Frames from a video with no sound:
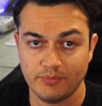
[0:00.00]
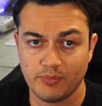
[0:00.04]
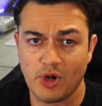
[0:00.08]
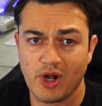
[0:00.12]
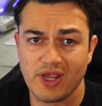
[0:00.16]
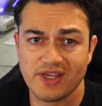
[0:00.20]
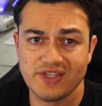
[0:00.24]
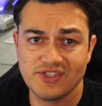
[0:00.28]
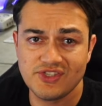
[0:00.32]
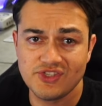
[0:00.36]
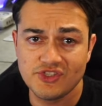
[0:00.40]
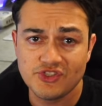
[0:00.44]

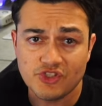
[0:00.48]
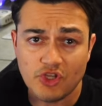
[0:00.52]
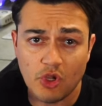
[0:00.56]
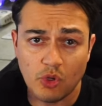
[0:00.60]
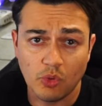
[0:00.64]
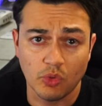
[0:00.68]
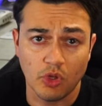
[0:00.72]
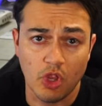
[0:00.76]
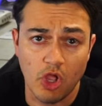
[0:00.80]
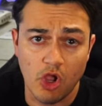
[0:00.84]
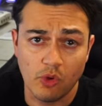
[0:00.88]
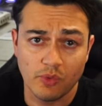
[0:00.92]
Price is so
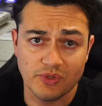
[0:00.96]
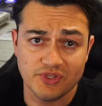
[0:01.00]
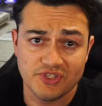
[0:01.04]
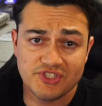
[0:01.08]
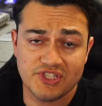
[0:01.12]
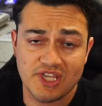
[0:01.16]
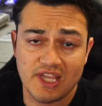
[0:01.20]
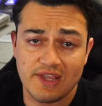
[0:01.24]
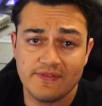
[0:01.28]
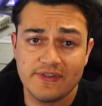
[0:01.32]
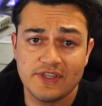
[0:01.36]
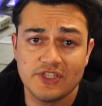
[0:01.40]
low and
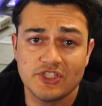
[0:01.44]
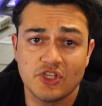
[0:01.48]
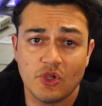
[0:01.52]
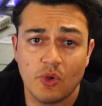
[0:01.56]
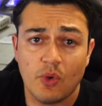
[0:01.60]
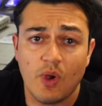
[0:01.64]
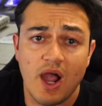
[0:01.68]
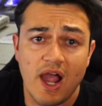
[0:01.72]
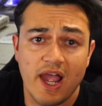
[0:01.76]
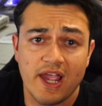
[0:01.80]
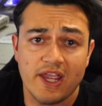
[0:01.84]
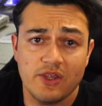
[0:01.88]
savings so
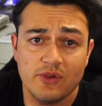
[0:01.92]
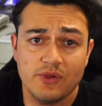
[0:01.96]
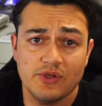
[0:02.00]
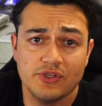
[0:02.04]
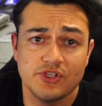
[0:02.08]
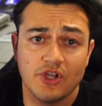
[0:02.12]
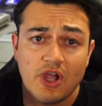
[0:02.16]
high you can